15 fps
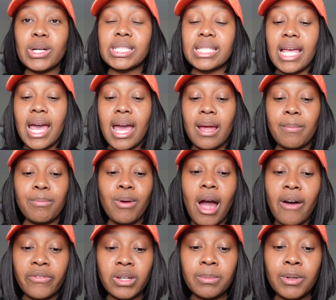that
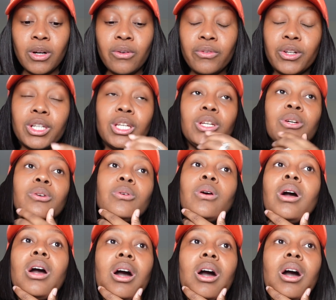profitable for you?